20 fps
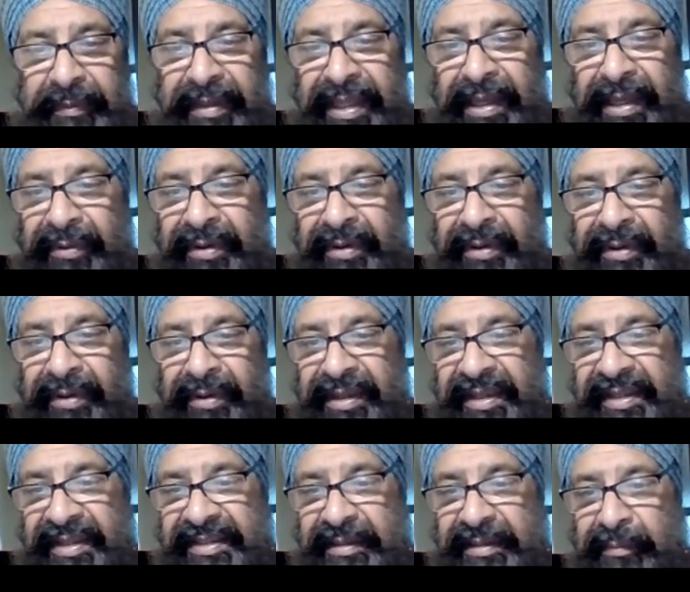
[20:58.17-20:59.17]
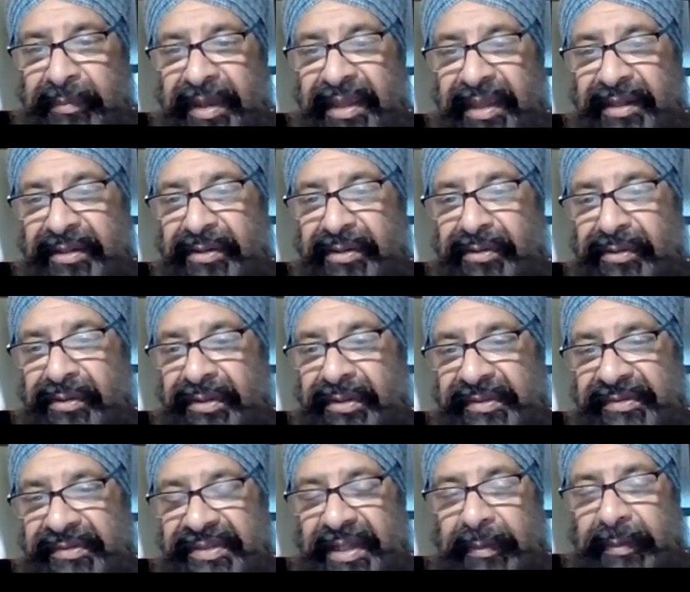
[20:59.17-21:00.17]
airway is the main cause
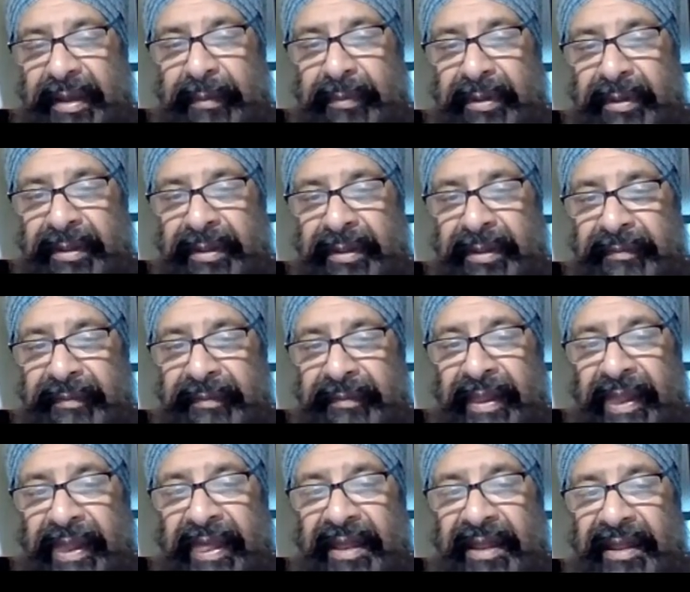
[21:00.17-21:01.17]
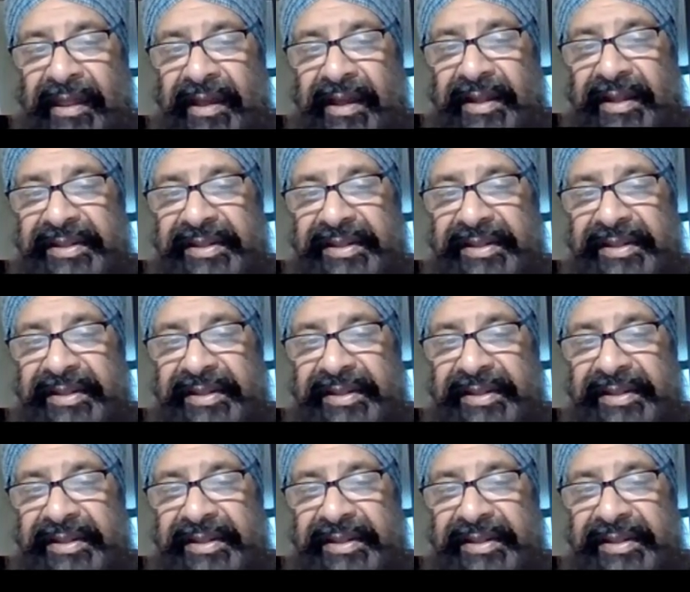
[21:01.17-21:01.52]
of sleep apnea. And